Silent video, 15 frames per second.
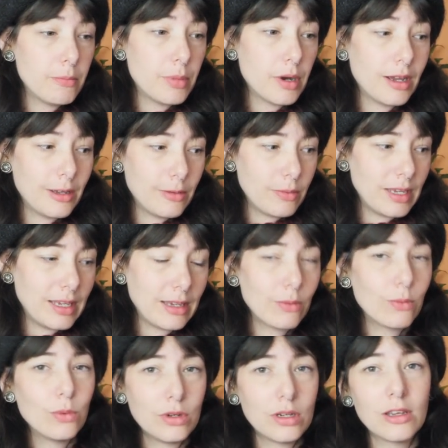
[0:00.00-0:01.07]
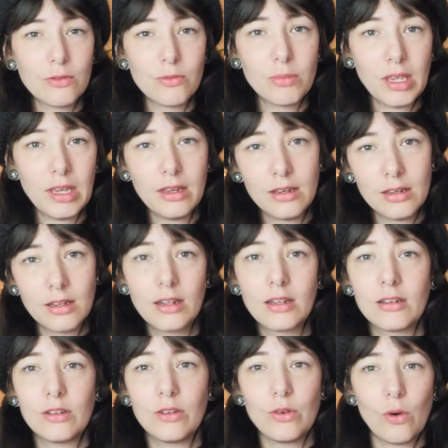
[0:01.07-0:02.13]
but it would give me
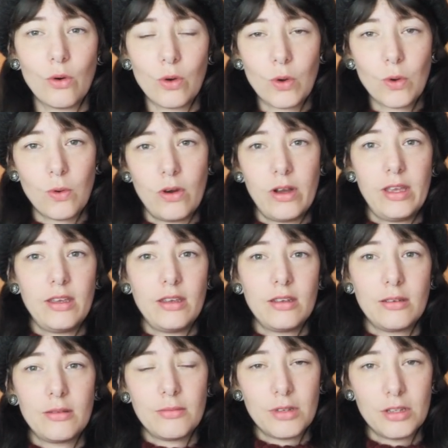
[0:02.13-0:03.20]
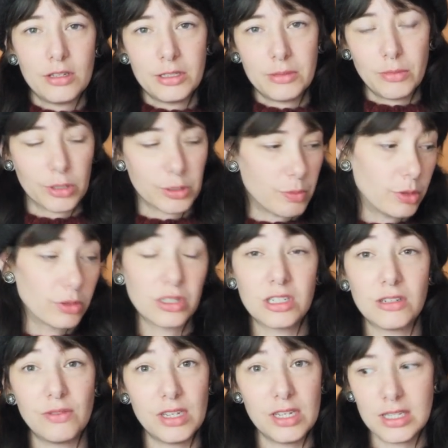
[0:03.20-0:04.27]
not quite as much
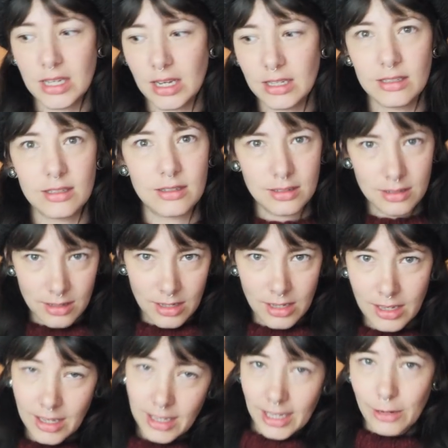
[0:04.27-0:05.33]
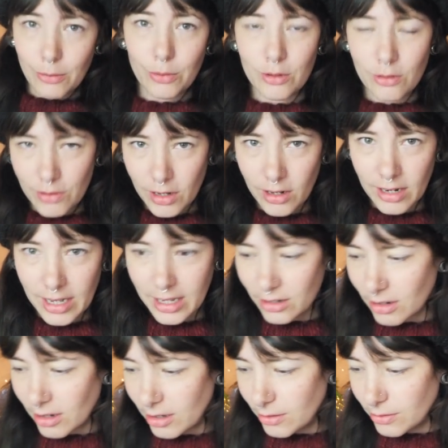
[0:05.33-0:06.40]
positive ease as it would have done
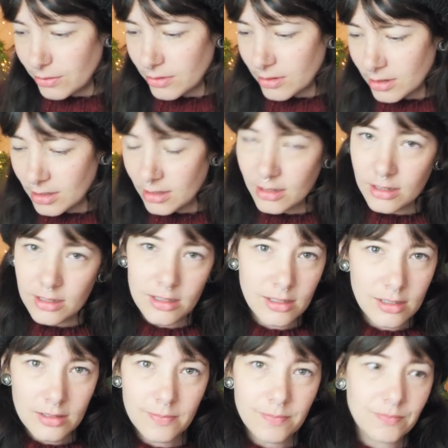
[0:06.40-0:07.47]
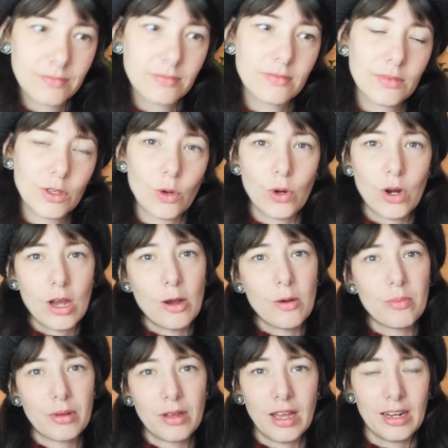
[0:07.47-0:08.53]
had I have gone
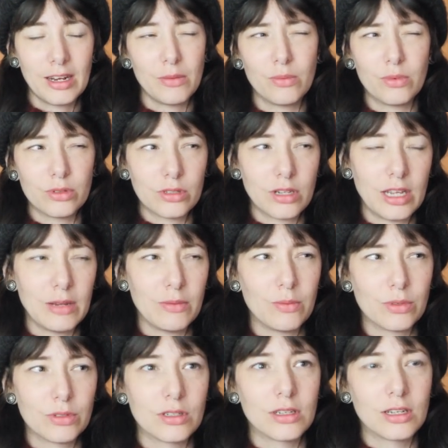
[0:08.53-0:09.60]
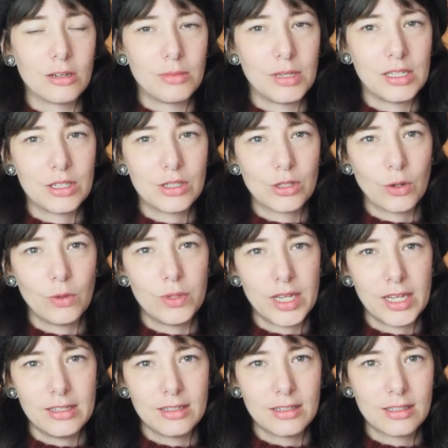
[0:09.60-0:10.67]
up, and it wasn't going to be so
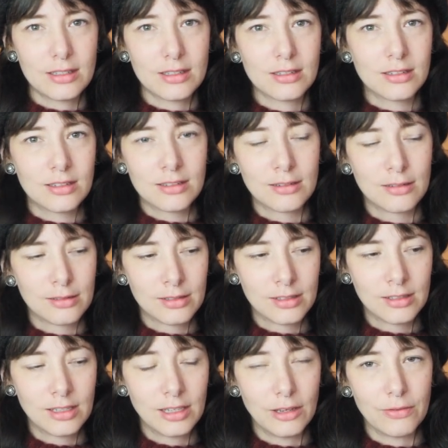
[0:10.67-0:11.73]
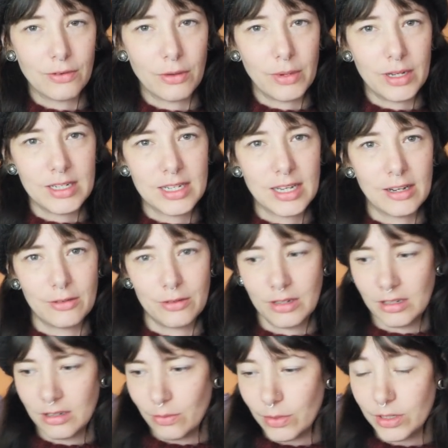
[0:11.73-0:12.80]
dense if I went
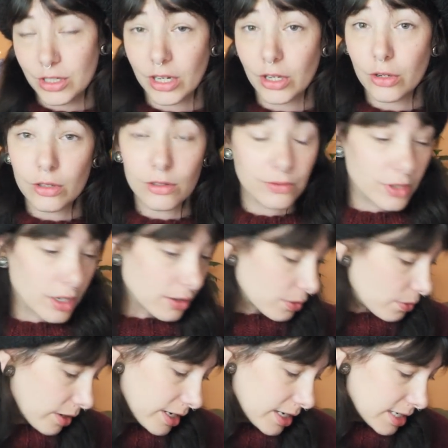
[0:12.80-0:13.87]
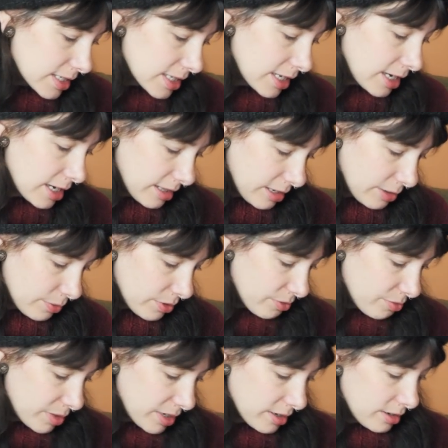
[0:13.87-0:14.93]
down, which I could have done quite easily, and it
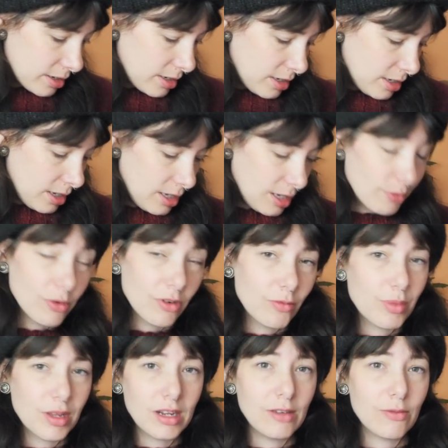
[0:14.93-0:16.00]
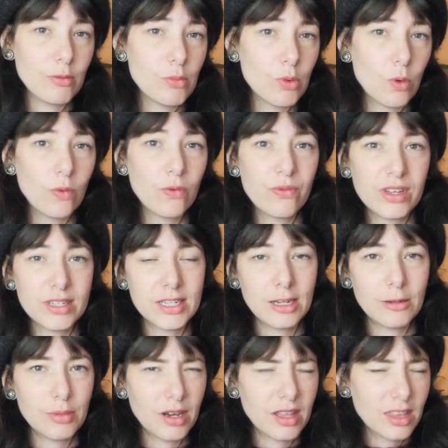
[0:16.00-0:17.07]
have been even more
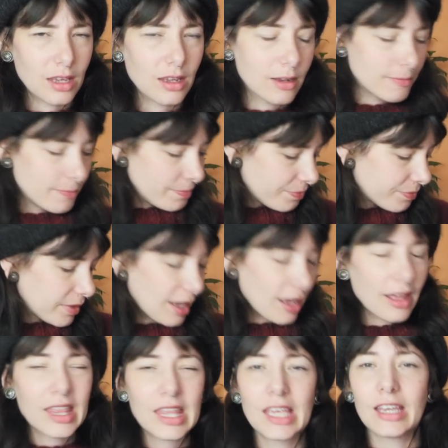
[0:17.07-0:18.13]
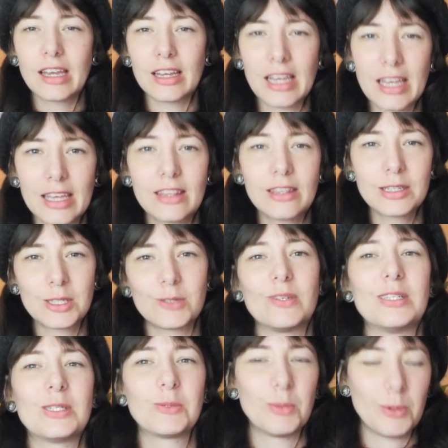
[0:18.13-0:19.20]
fitting. But I think I hit the
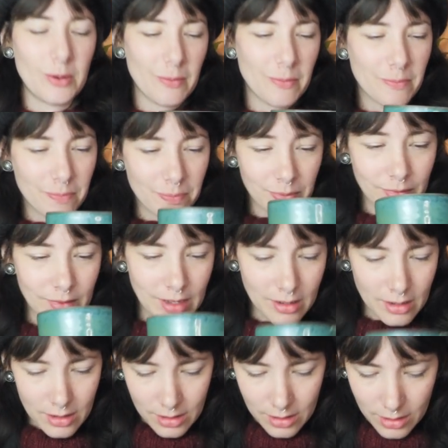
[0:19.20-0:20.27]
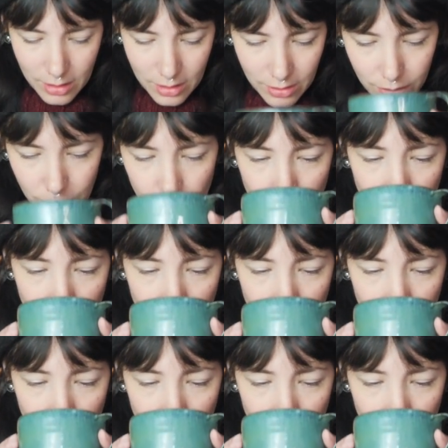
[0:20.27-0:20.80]
sweet spot. Oh,